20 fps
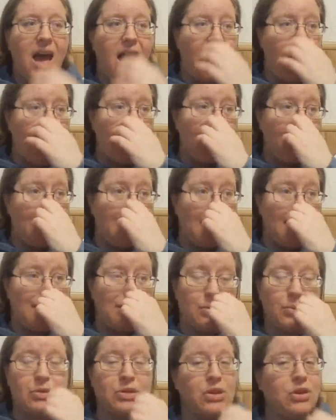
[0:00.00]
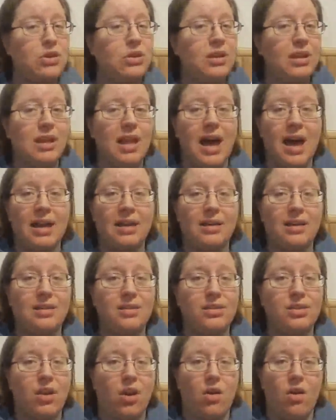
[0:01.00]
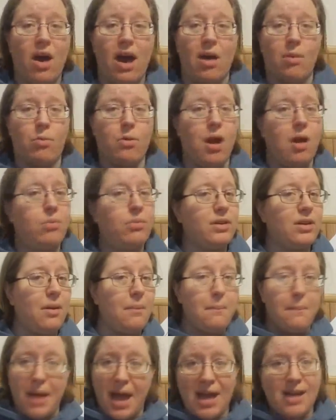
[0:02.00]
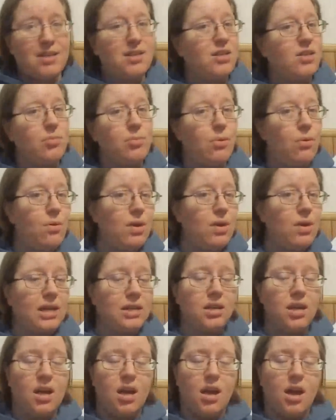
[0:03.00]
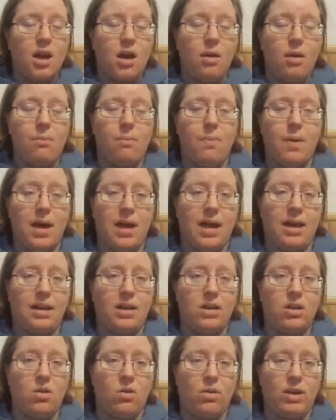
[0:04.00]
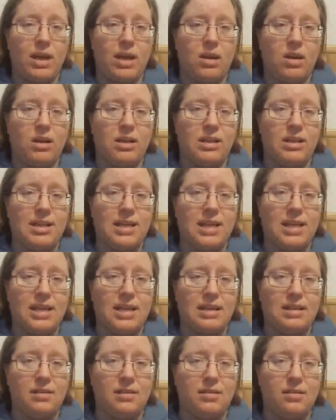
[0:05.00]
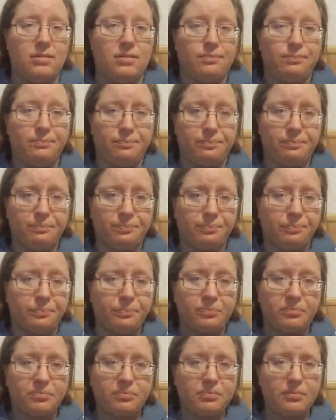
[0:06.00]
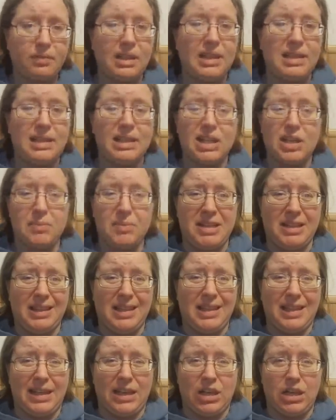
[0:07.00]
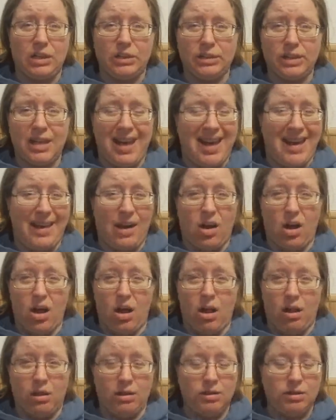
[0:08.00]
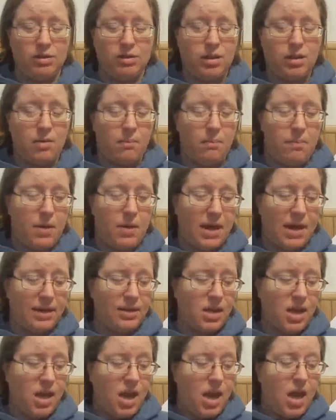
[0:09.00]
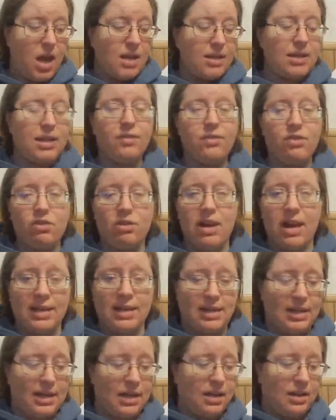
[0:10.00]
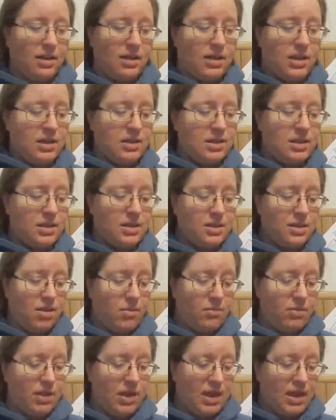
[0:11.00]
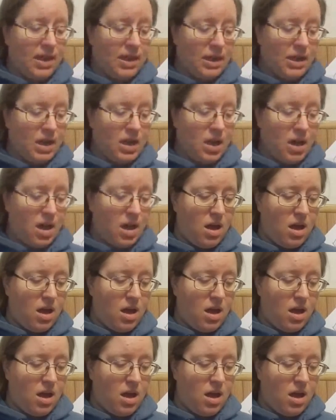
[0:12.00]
I do circle a lot, so I'll probably come back to the point, but no guarantees it's going to be linear at all. But to give you an idea, this is something